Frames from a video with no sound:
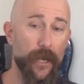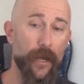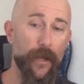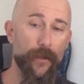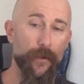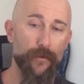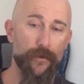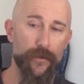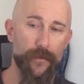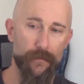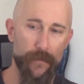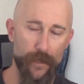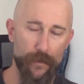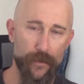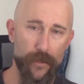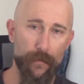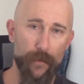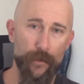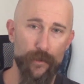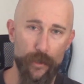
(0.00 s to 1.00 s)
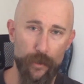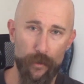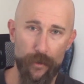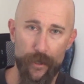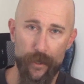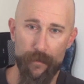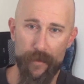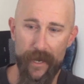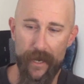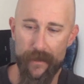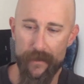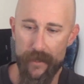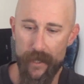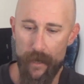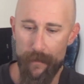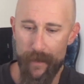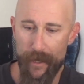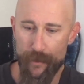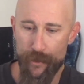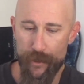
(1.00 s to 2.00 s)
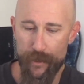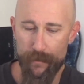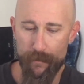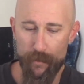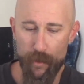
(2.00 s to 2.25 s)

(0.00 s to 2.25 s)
those, you know, some of those earlier bands that I mentioned.